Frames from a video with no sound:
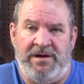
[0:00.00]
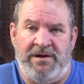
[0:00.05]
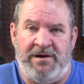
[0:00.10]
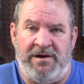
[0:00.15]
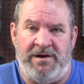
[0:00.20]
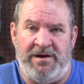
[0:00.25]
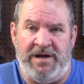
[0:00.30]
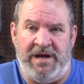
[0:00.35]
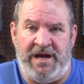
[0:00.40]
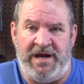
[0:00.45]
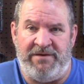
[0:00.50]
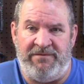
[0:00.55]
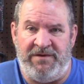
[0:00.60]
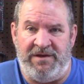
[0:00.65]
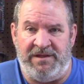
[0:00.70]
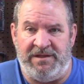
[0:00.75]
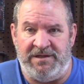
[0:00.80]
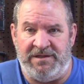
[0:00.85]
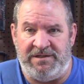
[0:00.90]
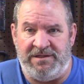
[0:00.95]
are
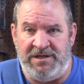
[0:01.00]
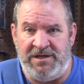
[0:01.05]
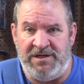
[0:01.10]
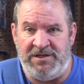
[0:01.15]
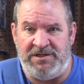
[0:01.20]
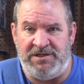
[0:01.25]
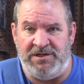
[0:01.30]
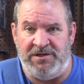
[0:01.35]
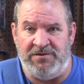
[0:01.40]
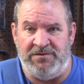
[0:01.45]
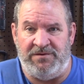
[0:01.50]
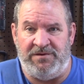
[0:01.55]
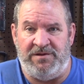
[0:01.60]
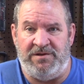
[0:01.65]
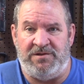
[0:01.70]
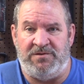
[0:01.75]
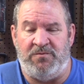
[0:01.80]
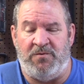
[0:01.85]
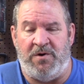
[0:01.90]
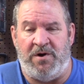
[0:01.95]
having this issue of
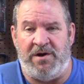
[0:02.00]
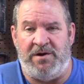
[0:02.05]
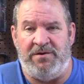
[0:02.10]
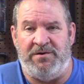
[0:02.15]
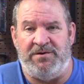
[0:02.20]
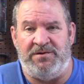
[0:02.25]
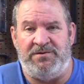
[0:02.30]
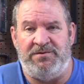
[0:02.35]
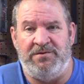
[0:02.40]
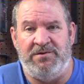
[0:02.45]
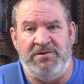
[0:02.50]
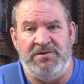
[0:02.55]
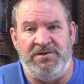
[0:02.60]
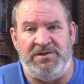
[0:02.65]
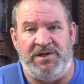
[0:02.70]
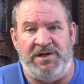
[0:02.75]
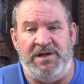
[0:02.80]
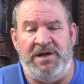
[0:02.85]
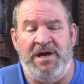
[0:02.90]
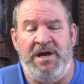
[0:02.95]
this water
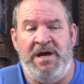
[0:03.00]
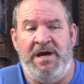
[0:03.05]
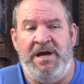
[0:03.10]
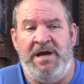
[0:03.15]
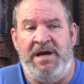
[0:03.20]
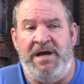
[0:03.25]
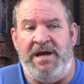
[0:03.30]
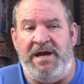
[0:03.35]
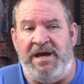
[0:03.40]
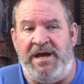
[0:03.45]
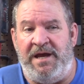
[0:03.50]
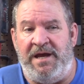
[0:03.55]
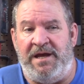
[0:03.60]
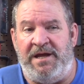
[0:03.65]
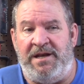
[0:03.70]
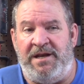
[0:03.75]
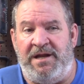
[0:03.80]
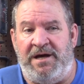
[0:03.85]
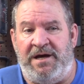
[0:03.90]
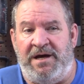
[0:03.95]
intrusion.
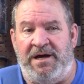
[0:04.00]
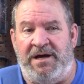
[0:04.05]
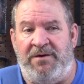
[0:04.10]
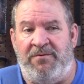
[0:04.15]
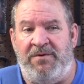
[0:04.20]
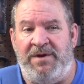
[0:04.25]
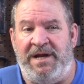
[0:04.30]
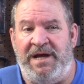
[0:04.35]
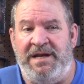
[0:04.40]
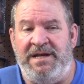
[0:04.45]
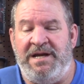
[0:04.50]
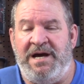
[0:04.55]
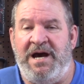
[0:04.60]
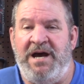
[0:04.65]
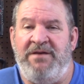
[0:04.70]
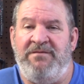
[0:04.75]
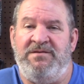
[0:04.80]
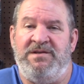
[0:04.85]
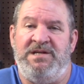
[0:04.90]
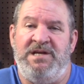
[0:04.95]
And uh, when I
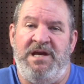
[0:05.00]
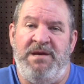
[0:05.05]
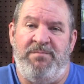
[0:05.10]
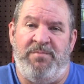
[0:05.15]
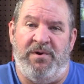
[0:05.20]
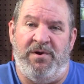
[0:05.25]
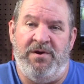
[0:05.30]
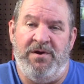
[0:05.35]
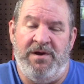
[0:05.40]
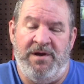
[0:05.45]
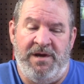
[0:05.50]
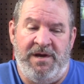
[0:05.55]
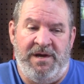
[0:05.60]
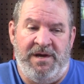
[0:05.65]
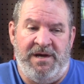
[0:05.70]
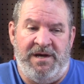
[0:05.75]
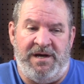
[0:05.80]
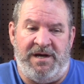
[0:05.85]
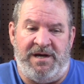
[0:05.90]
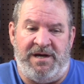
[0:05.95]
dive deeper,
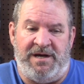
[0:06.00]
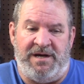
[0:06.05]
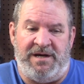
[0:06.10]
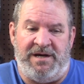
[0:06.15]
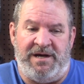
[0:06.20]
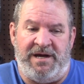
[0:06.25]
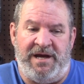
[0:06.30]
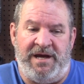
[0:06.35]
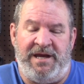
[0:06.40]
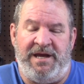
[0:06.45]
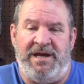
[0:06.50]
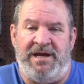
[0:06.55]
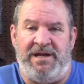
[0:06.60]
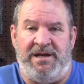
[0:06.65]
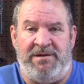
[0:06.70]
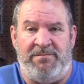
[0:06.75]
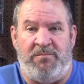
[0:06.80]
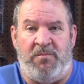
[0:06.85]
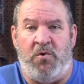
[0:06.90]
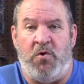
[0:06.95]
uh, I
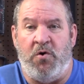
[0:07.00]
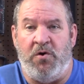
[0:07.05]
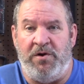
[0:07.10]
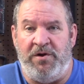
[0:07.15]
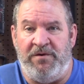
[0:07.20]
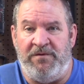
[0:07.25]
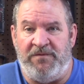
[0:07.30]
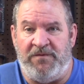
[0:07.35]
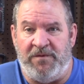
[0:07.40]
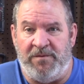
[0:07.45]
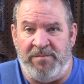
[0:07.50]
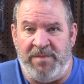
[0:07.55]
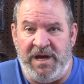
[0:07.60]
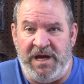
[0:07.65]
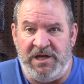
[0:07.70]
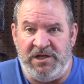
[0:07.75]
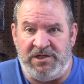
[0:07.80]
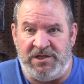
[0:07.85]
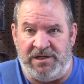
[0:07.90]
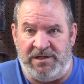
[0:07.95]
get more
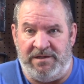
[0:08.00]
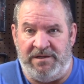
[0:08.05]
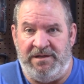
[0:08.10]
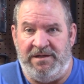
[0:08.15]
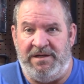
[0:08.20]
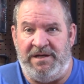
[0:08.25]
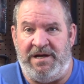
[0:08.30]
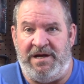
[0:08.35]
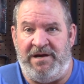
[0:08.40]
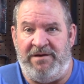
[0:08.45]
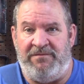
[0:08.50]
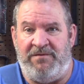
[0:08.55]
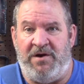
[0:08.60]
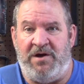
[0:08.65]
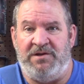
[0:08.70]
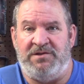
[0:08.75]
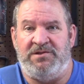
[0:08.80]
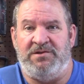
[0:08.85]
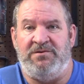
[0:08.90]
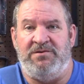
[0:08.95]
information. Now, I've
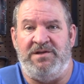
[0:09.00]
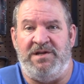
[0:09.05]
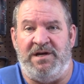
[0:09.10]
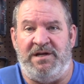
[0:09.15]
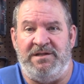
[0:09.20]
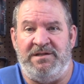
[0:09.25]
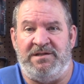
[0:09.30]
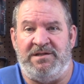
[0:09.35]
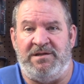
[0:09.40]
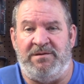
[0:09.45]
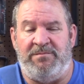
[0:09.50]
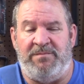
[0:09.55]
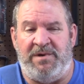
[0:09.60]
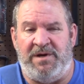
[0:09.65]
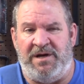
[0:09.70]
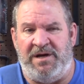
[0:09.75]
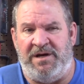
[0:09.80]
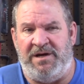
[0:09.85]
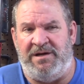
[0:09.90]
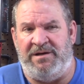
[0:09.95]
also done some
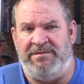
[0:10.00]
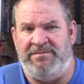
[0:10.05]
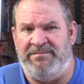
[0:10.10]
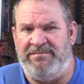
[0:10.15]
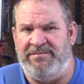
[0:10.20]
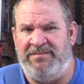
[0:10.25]
uh,